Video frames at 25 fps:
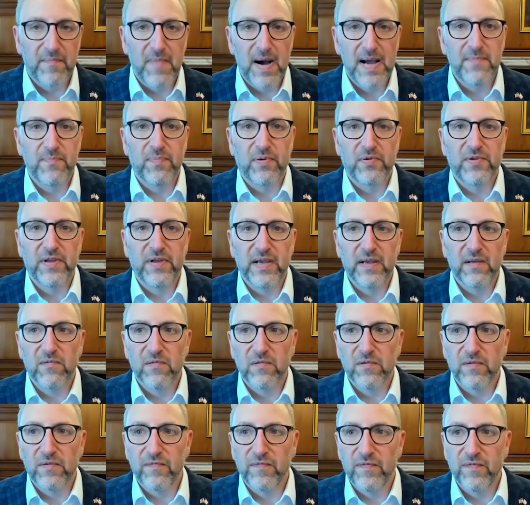
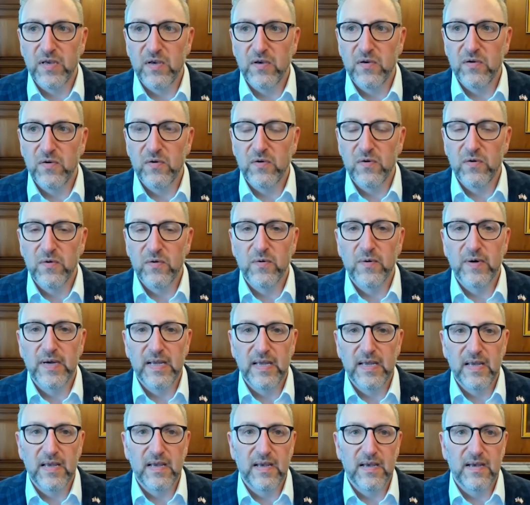particular view
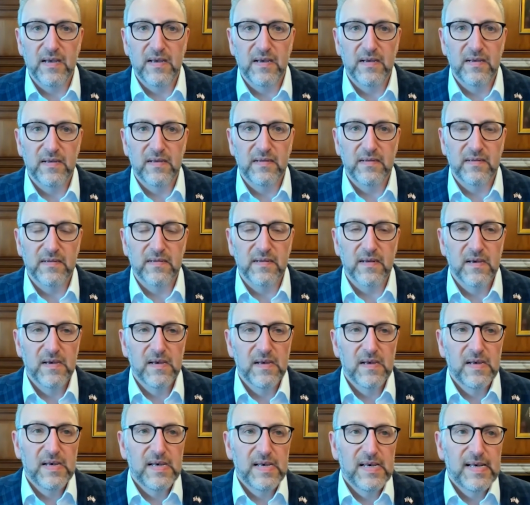is,
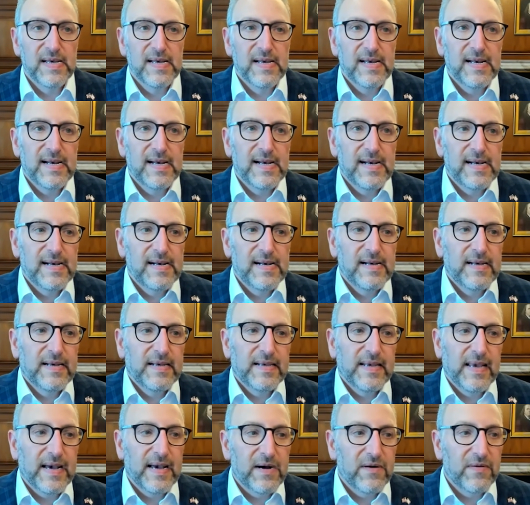
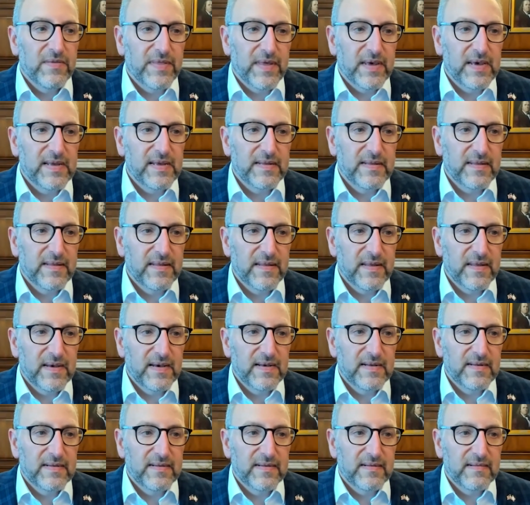
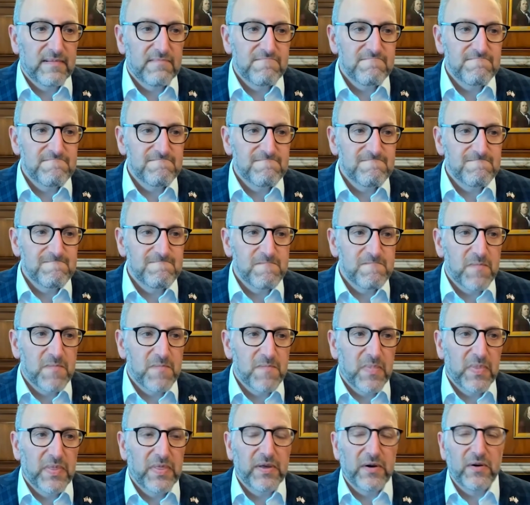that
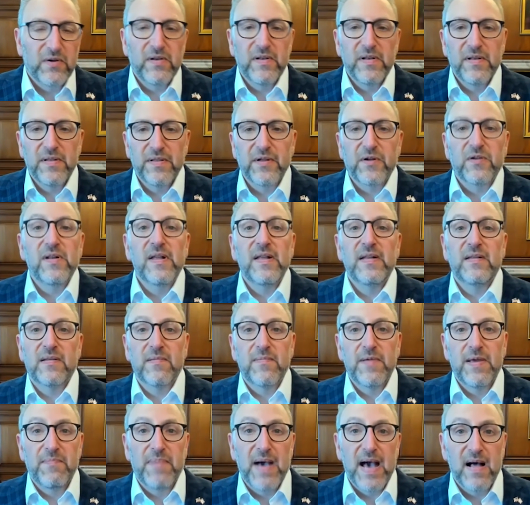there needs to
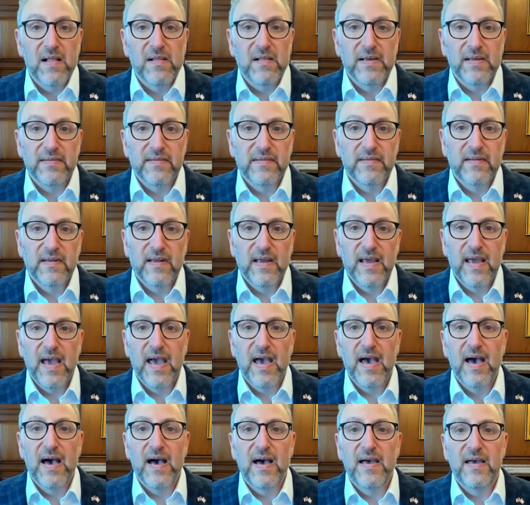be a balance,
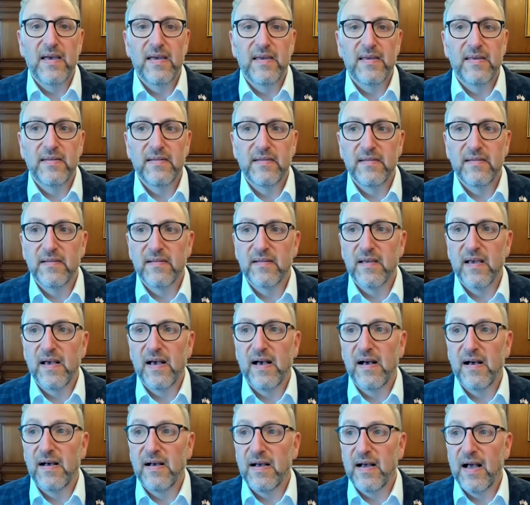and
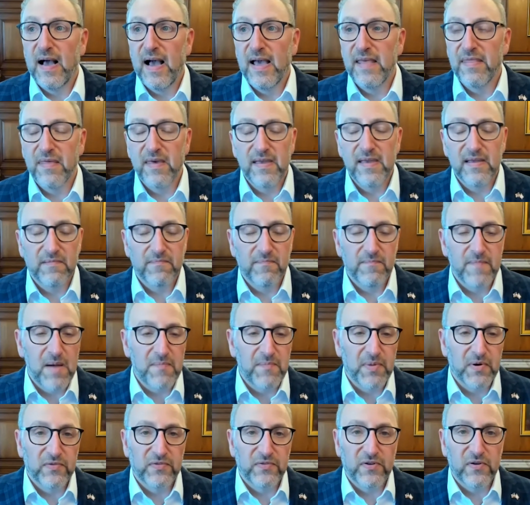I think
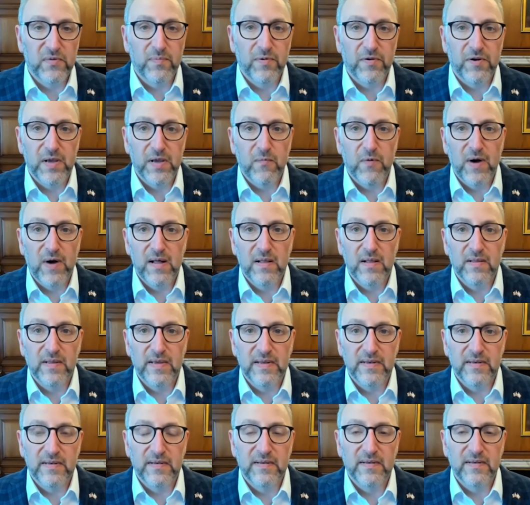members do pretty well
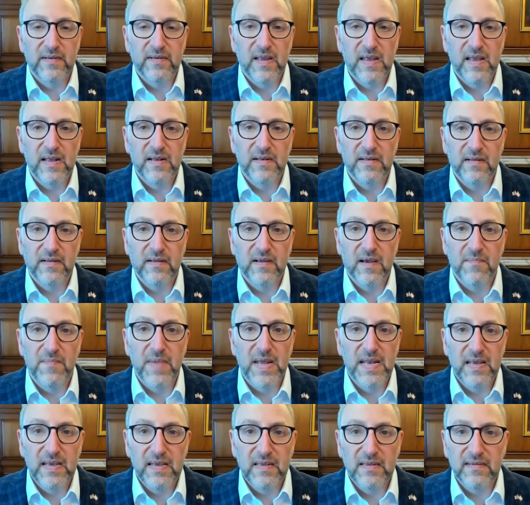in
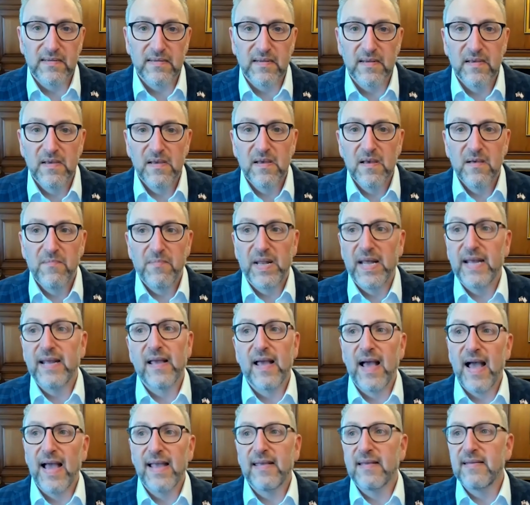committees. But
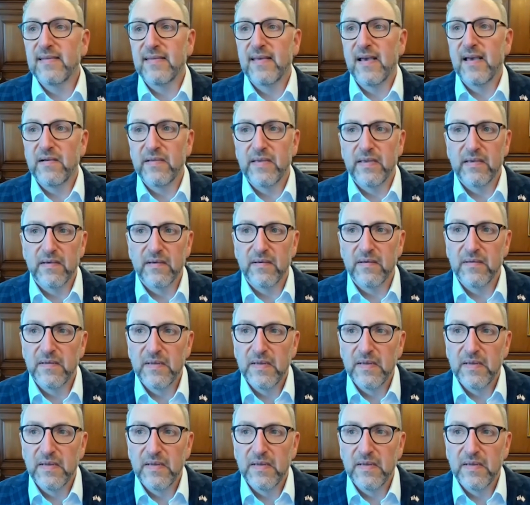I can tell you,